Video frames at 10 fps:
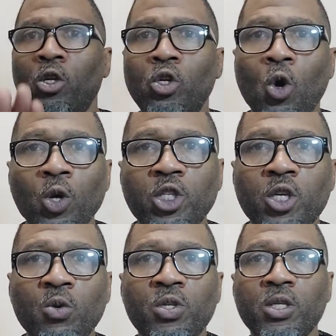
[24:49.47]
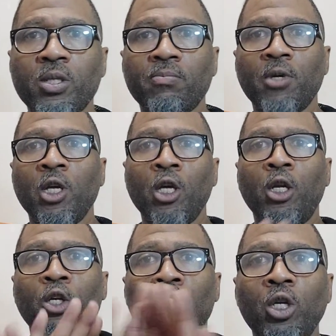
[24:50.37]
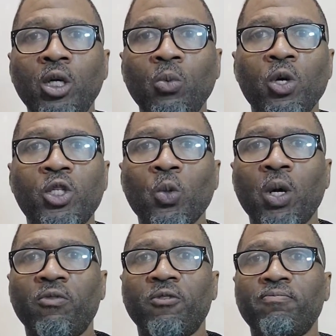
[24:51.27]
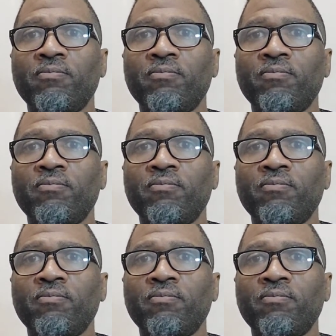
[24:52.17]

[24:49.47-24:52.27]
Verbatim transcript: no excuses, none whatsoever.